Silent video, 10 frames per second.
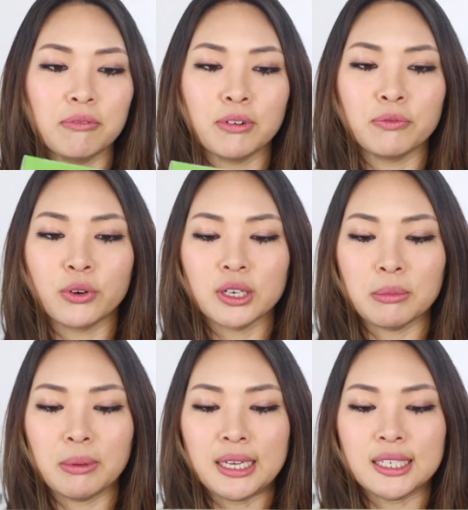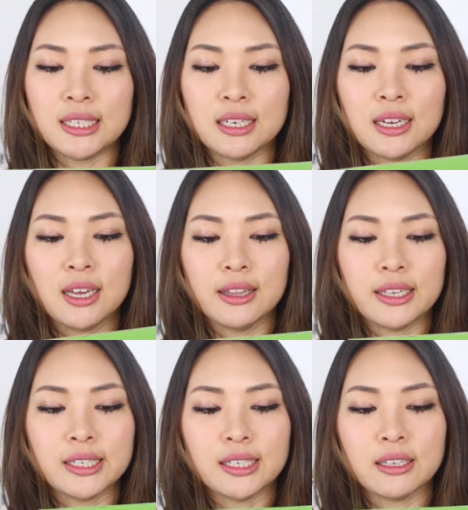from Fortnum & Mason.
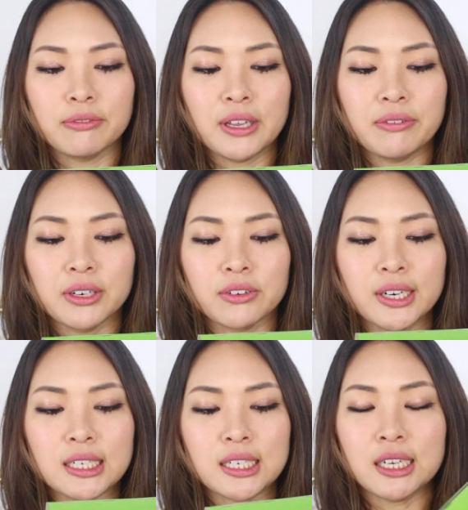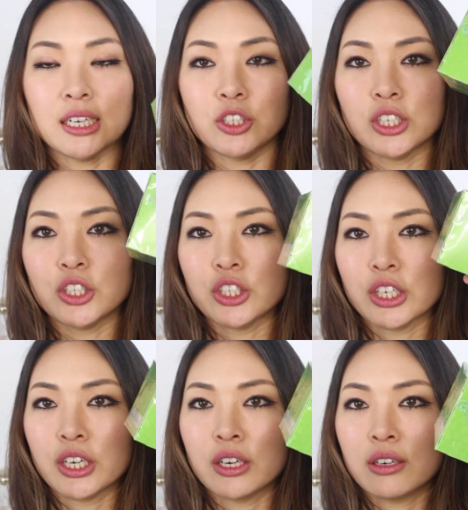This is the flavored green tea,
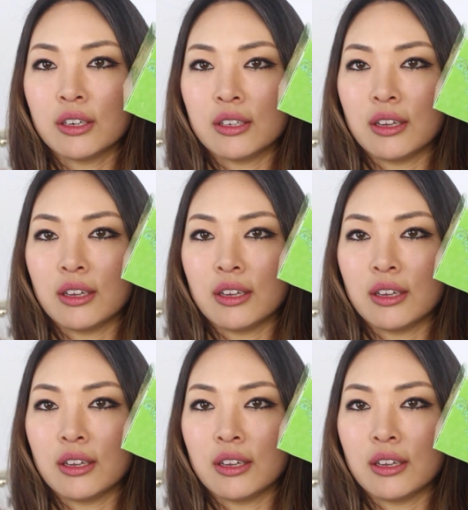ginger.